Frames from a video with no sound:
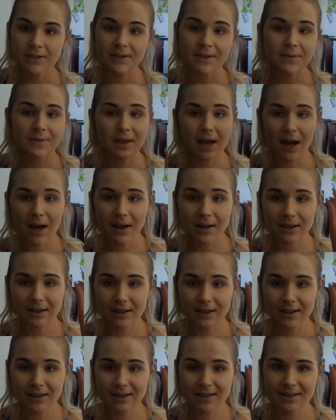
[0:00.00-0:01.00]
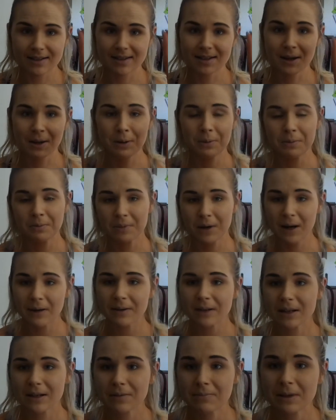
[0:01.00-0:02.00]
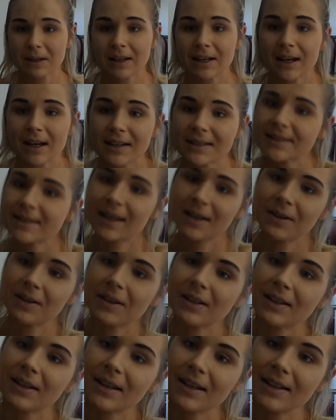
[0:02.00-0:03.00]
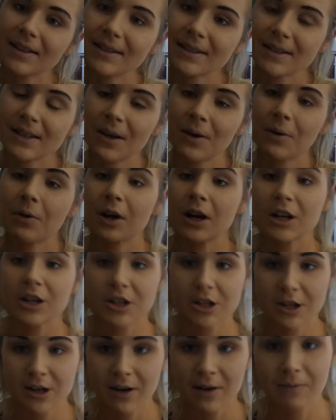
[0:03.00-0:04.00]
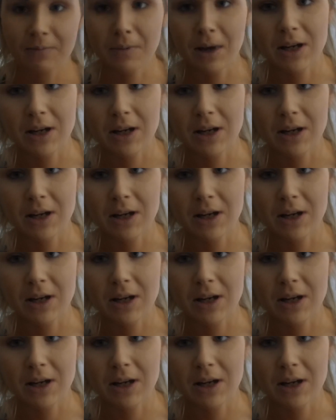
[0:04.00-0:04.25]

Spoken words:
So that is probably going to be the next thing on the list, or I should have